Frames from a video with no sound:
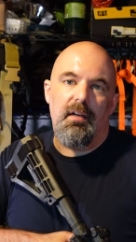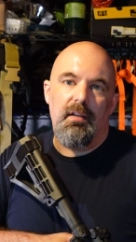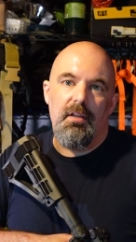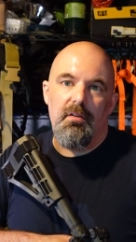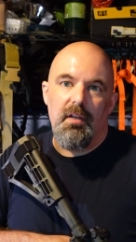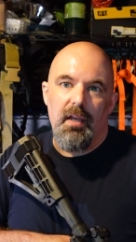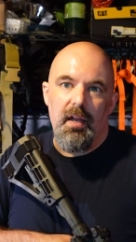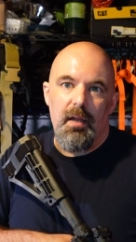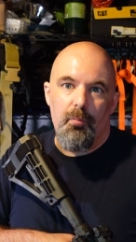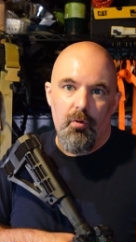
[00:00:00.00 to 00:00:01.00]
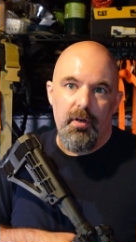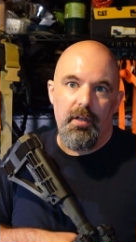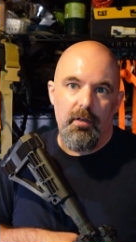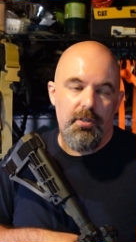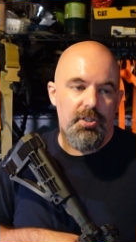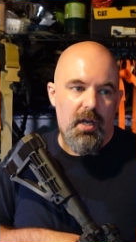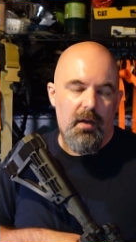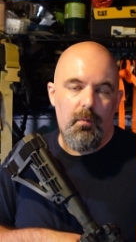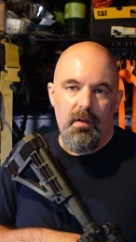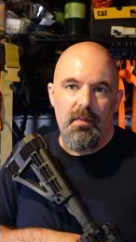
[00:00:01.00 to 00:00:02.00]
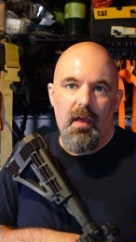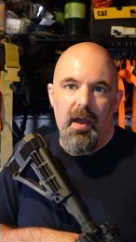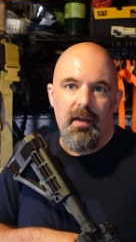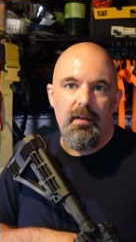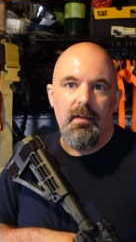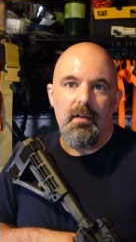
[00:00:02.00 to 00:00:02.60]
You can get a pretty good shot with that,